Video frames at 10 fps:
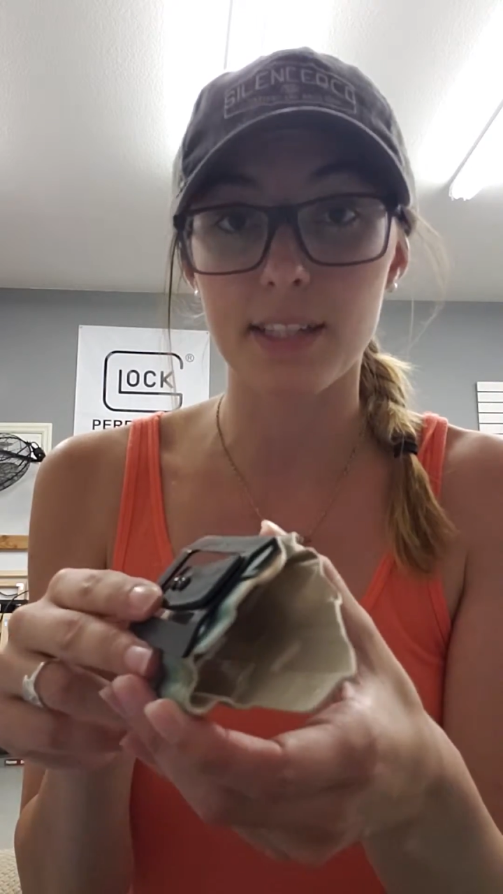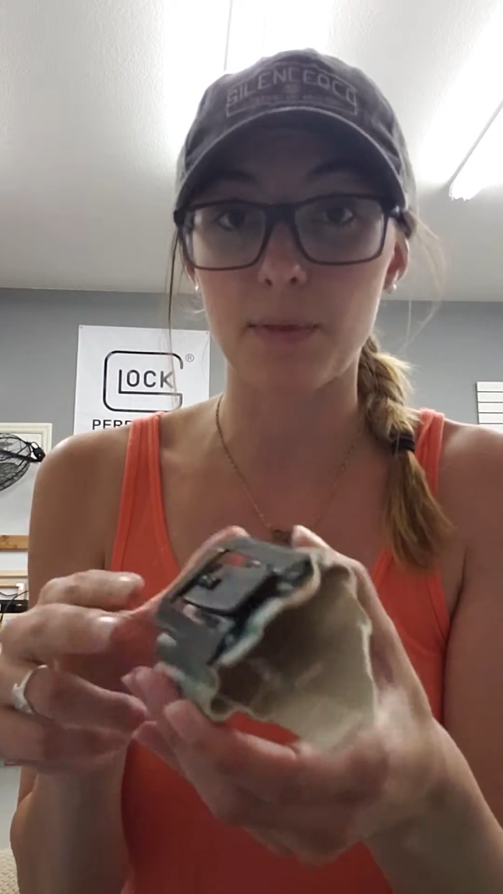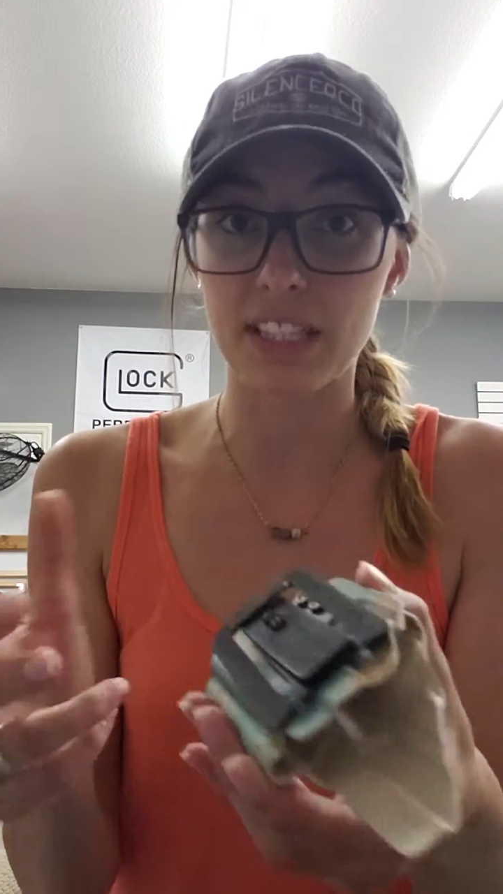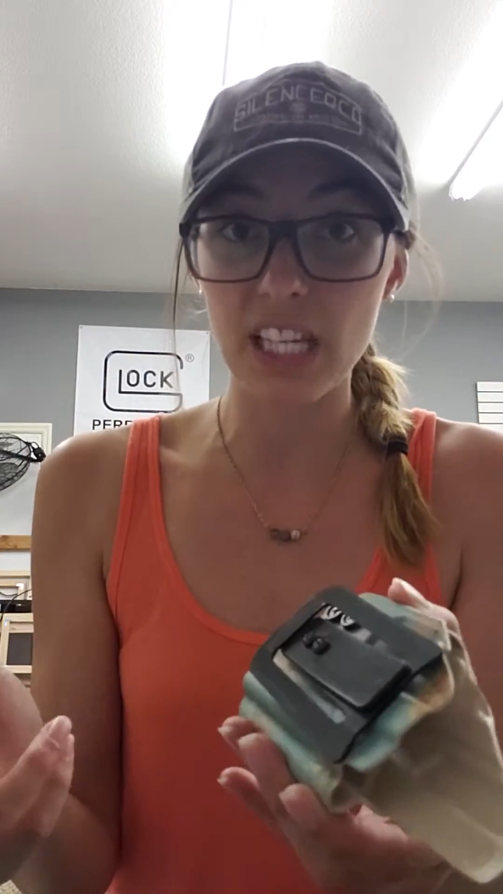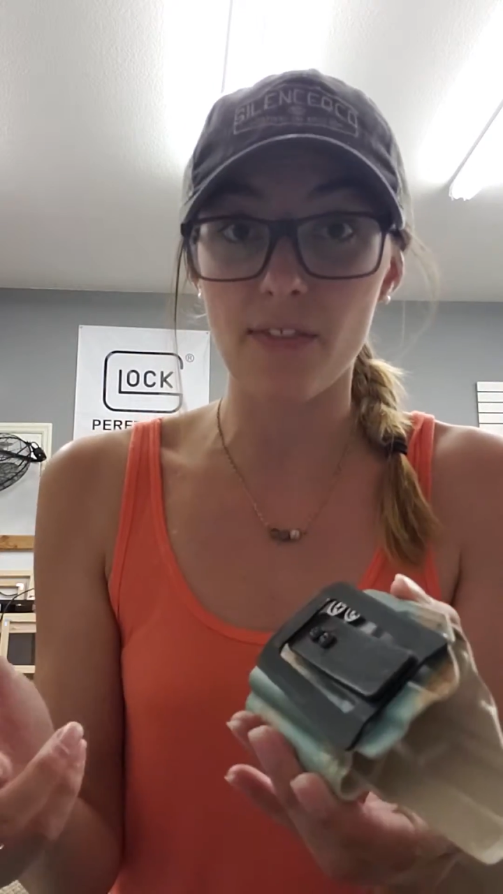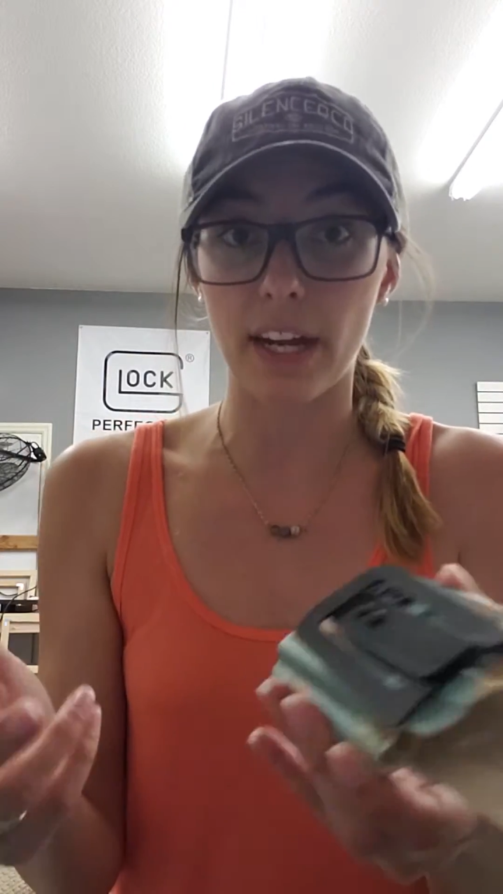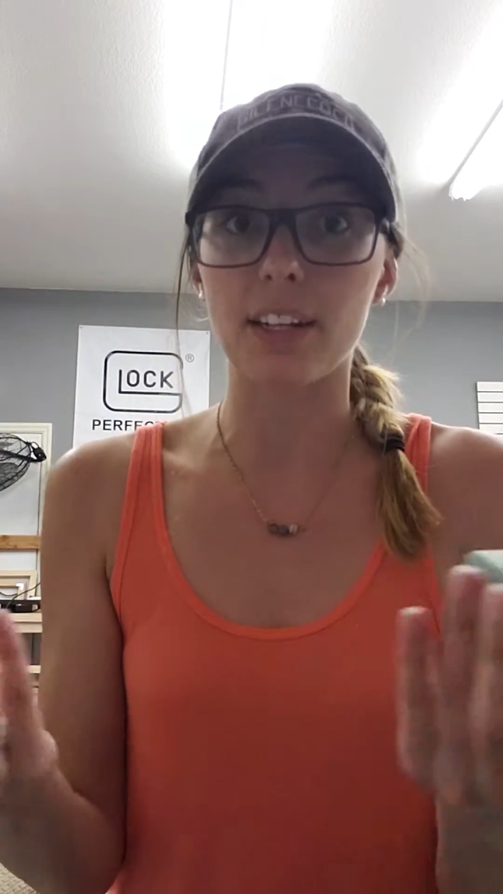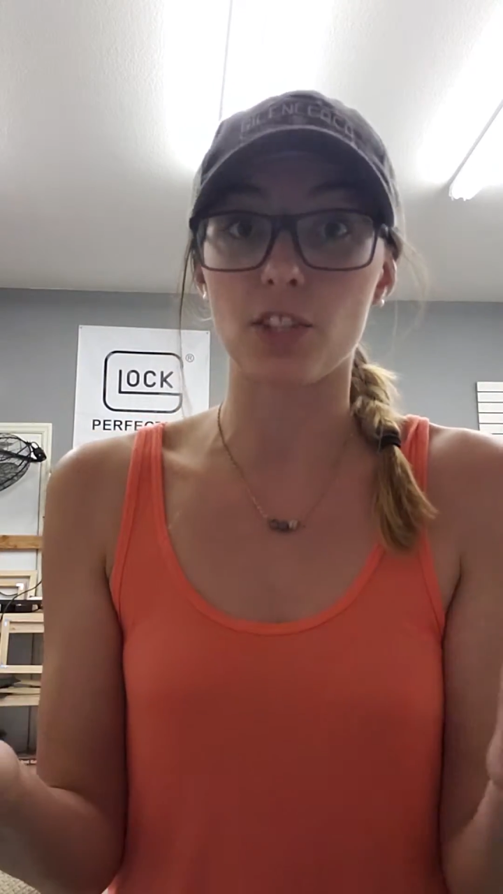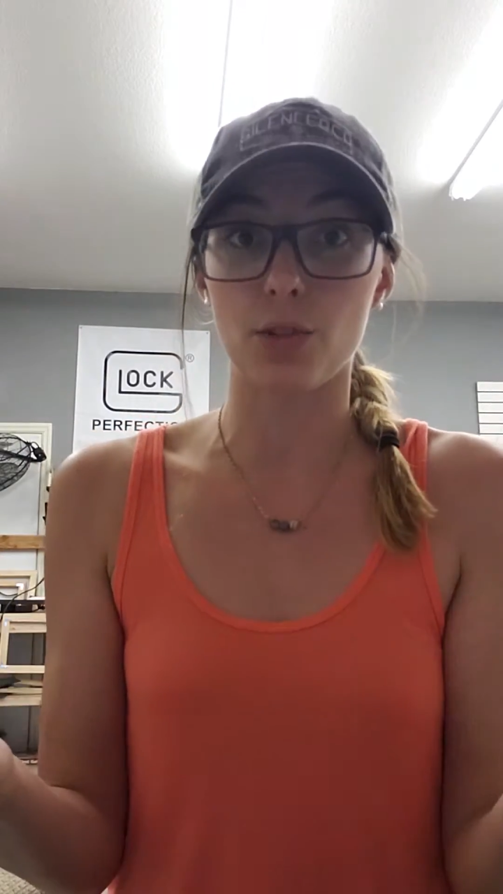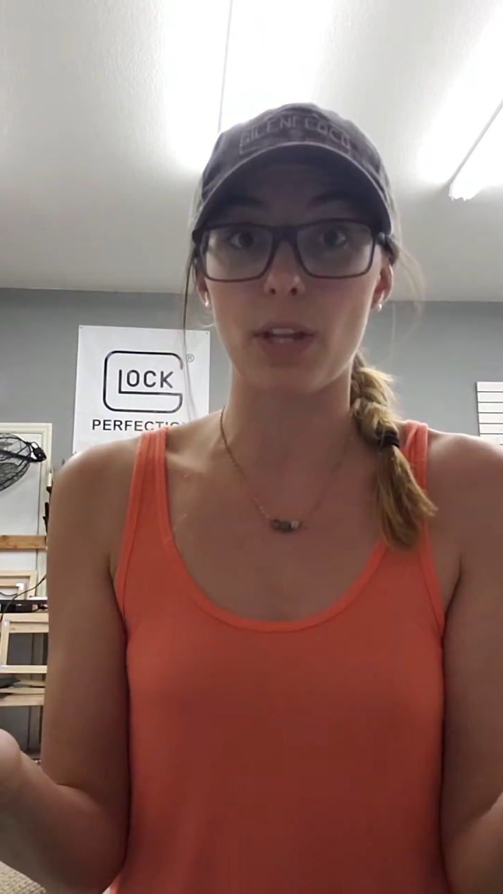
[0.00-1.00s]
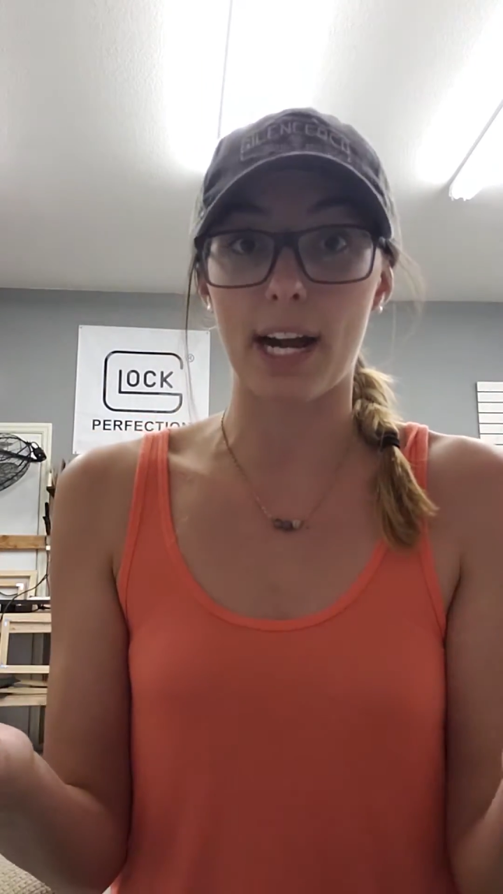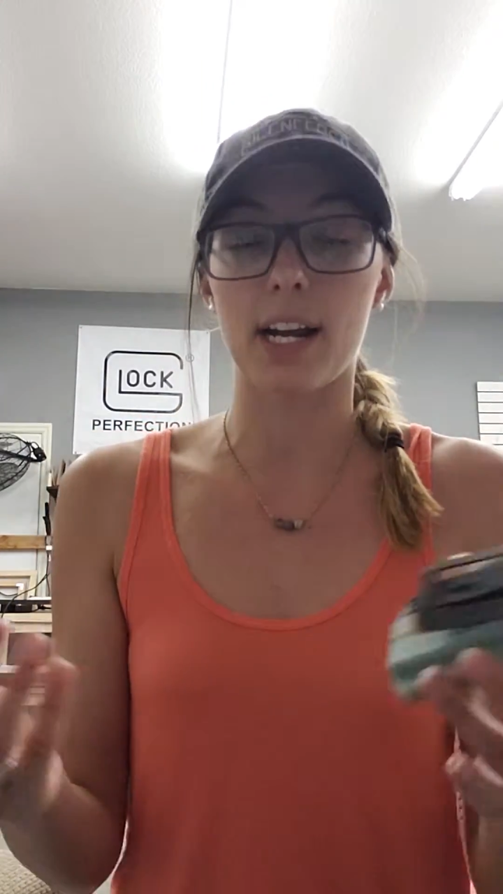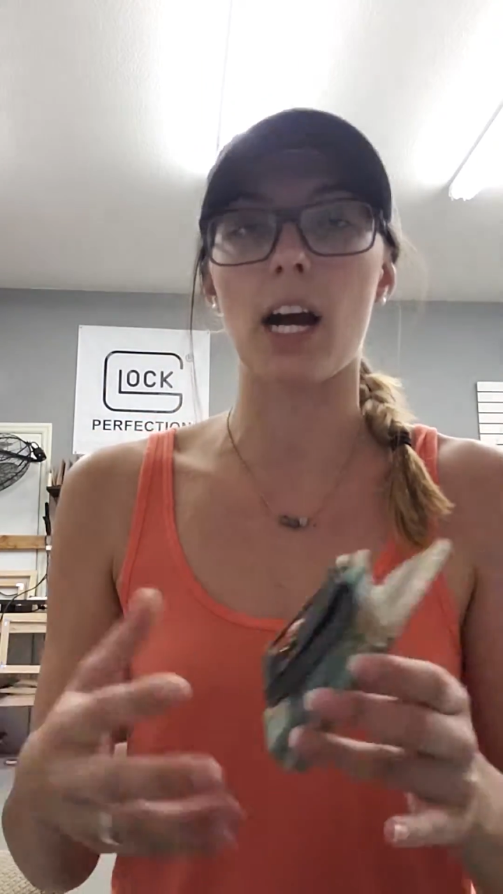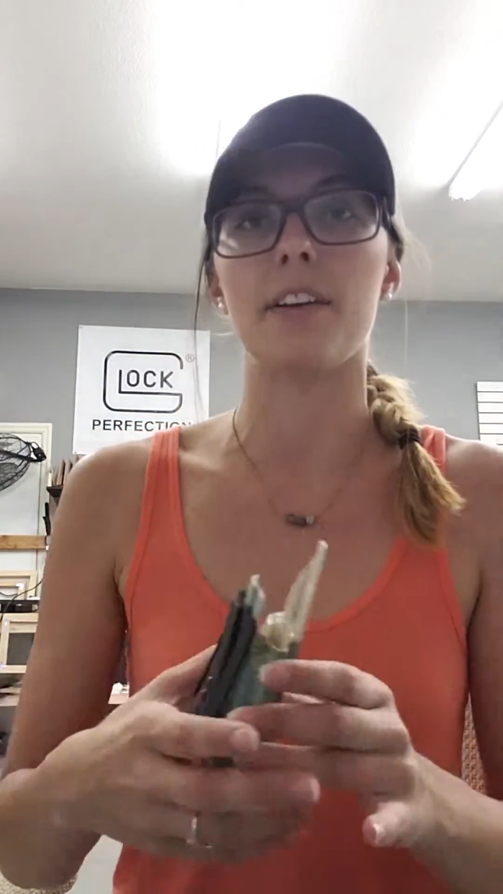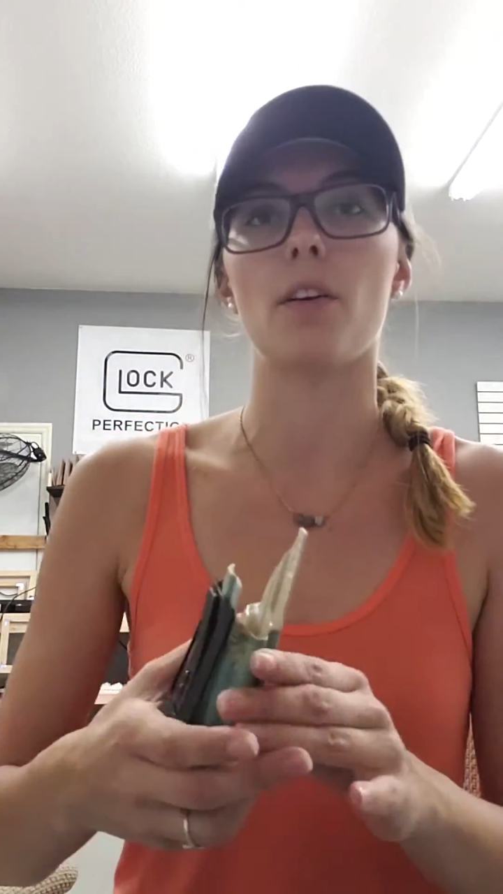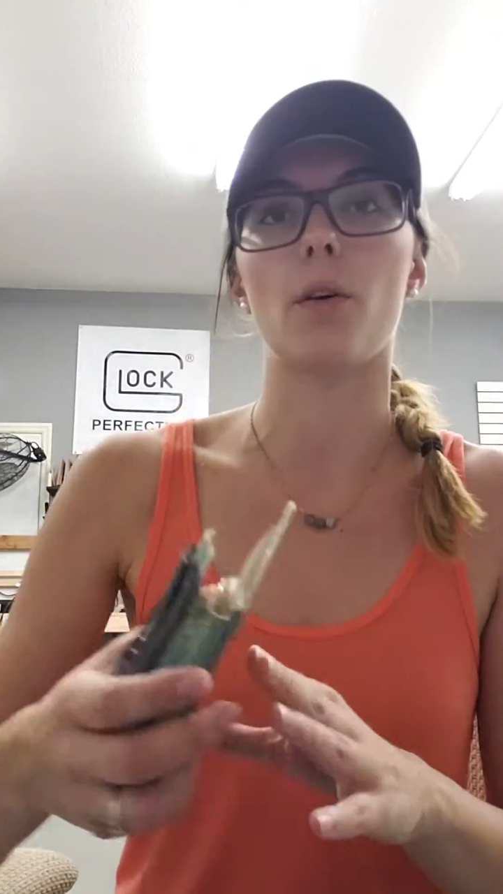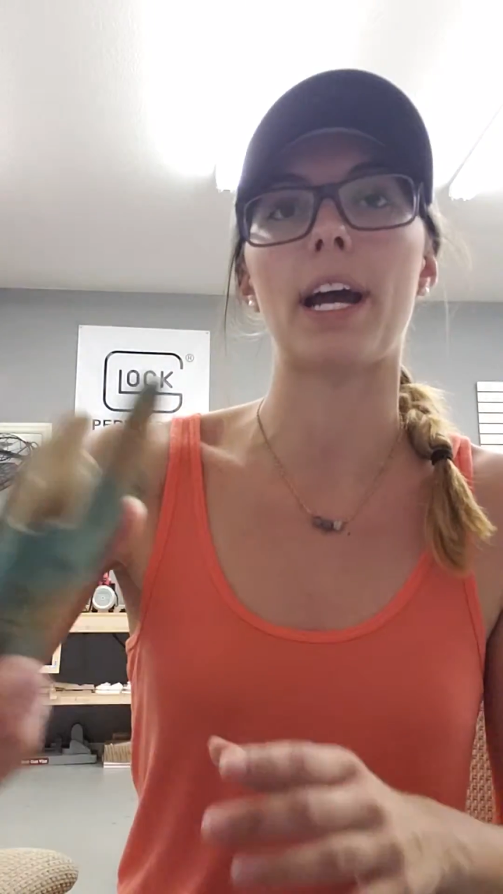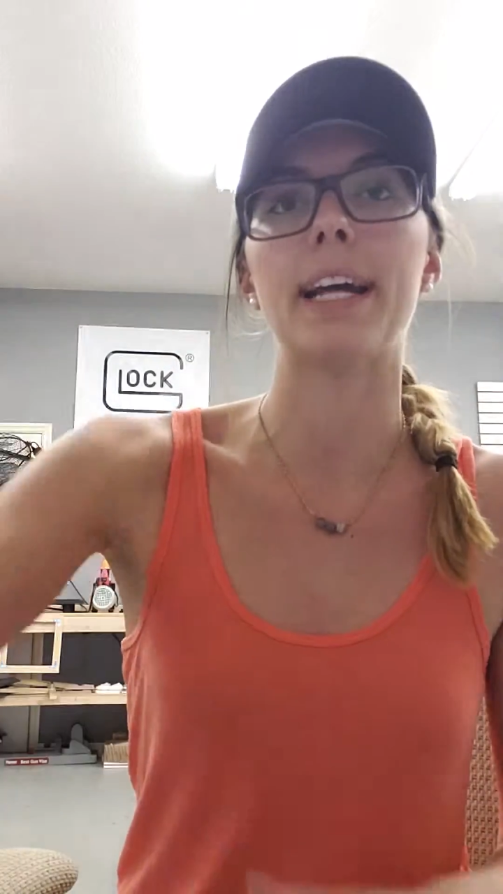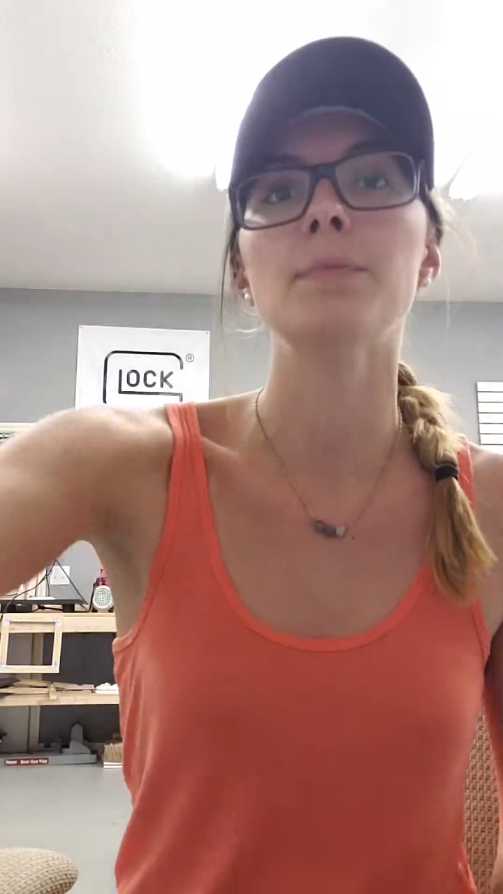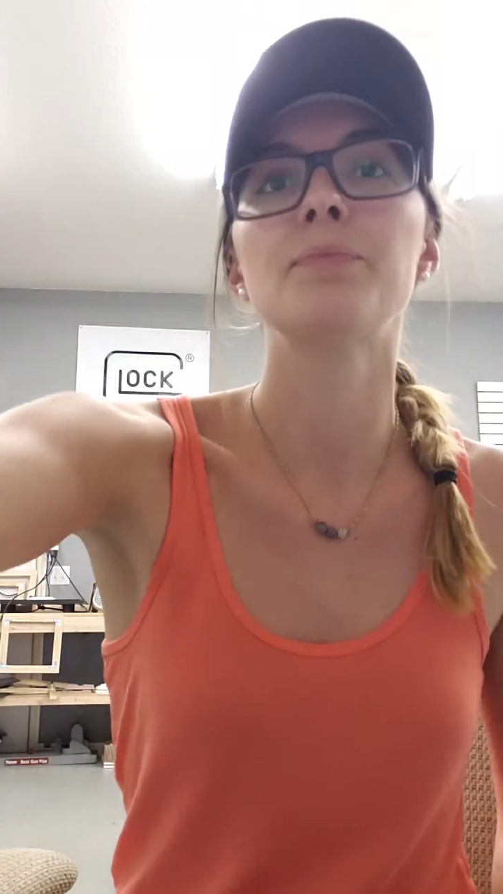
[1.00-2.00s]
specific to that gun,
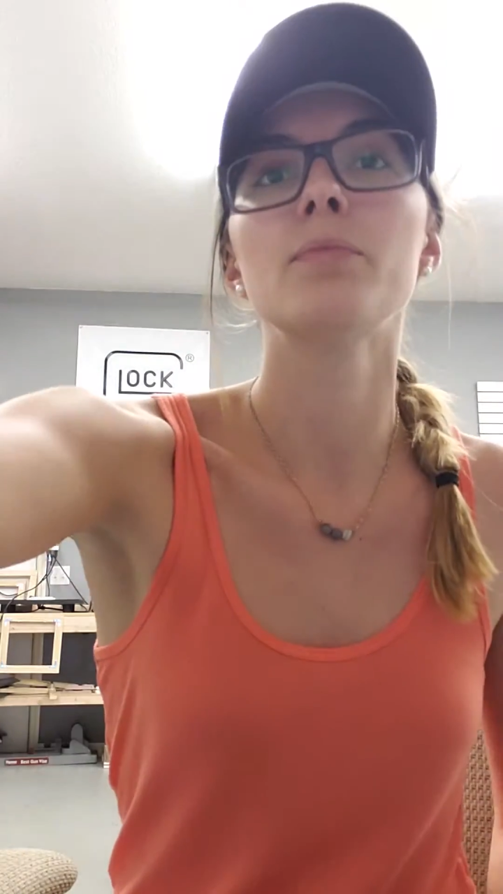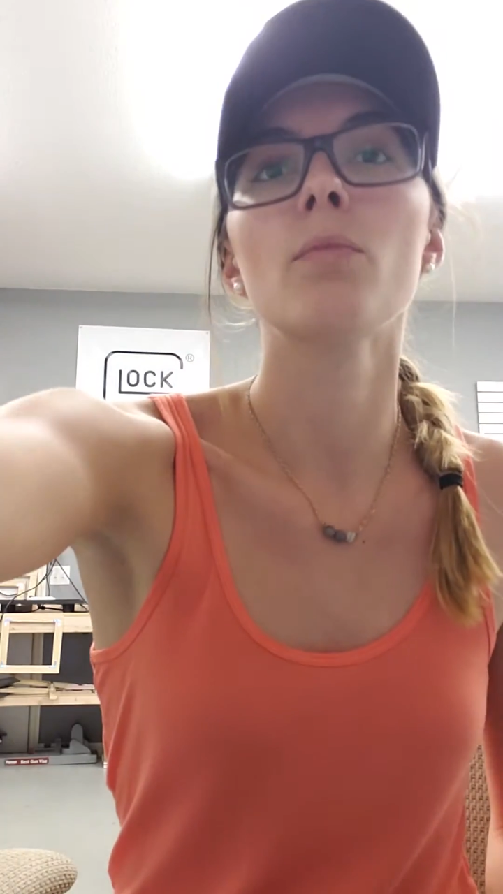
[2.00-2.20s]
okay?